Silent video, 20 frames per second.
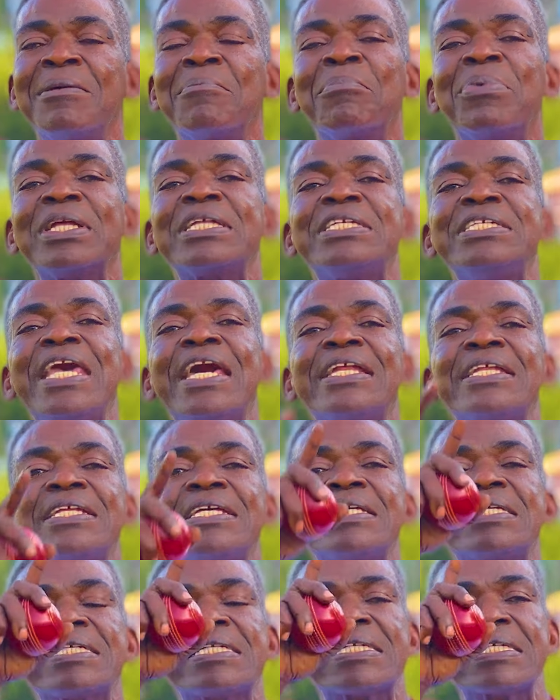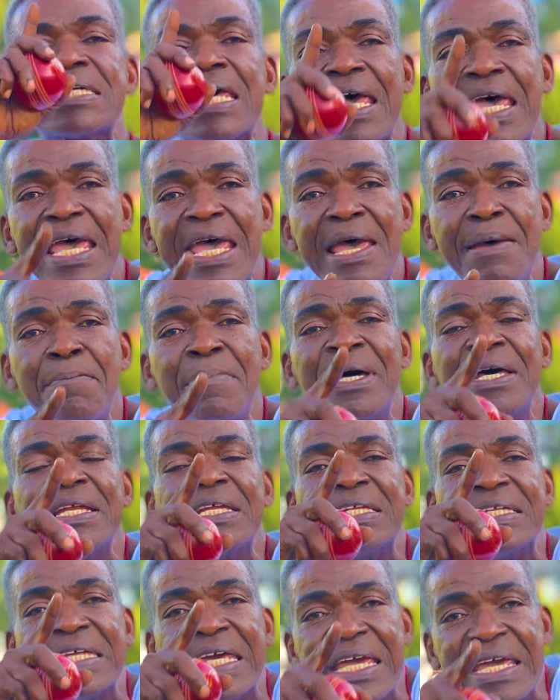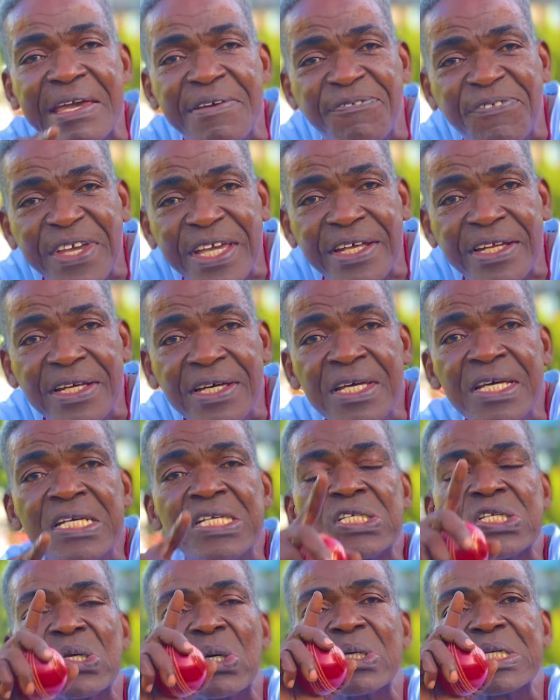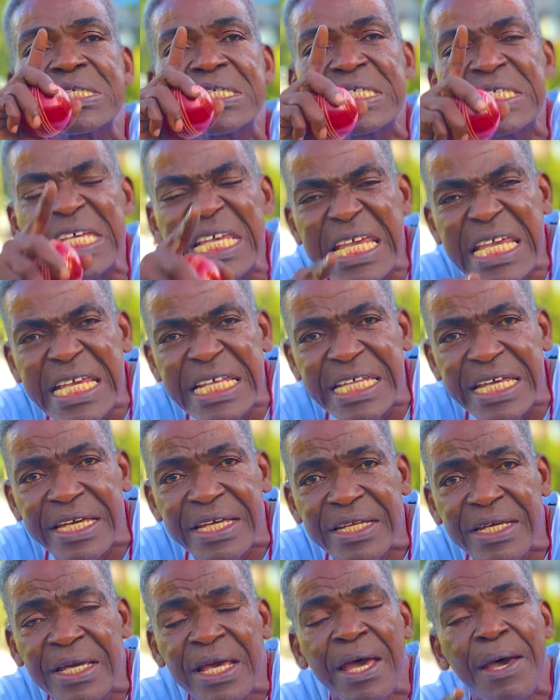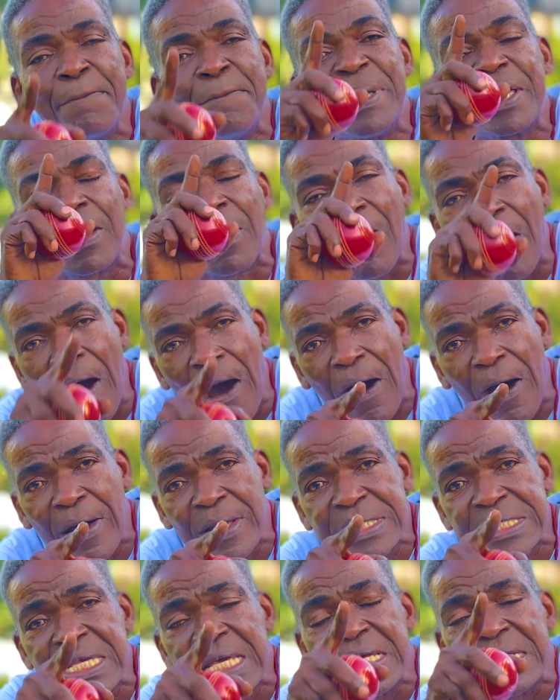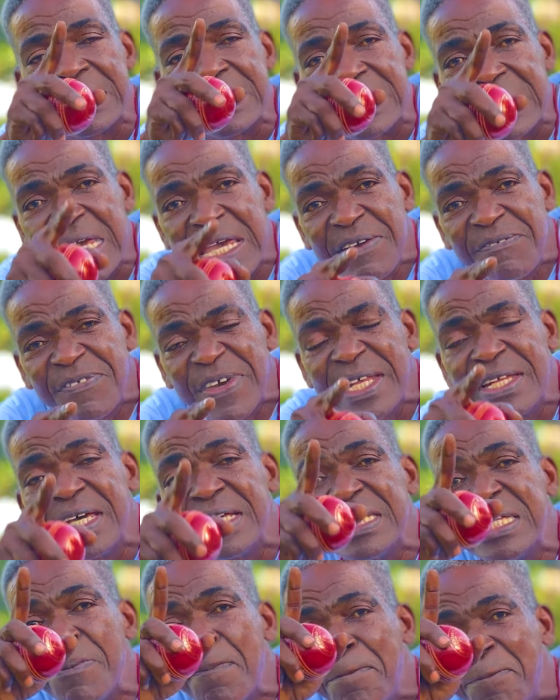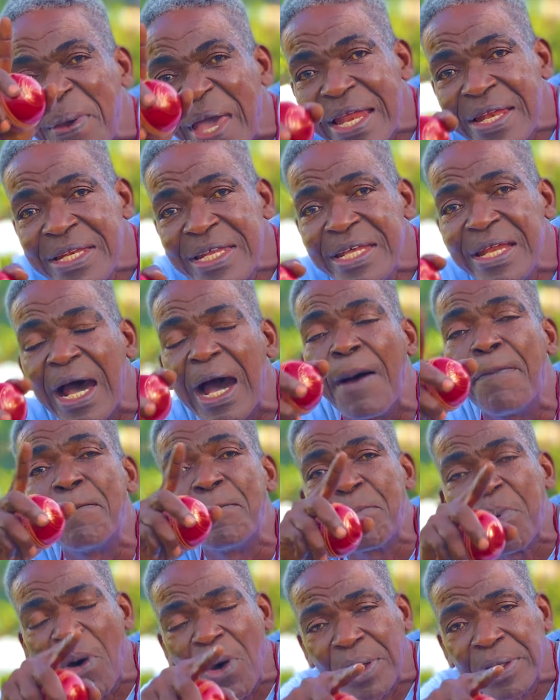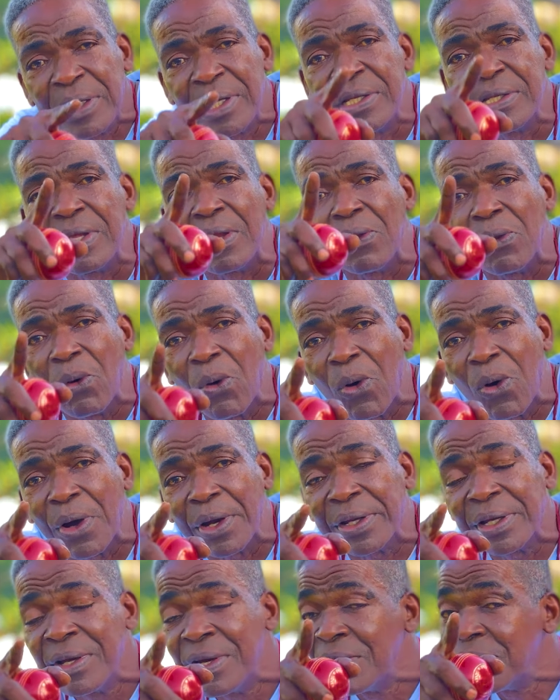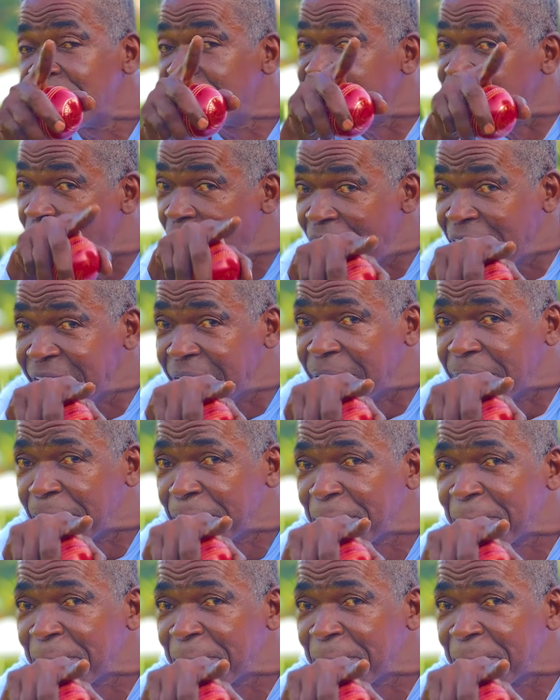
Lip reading: But yet the same David succeeded because David depended upon the Lord. Further,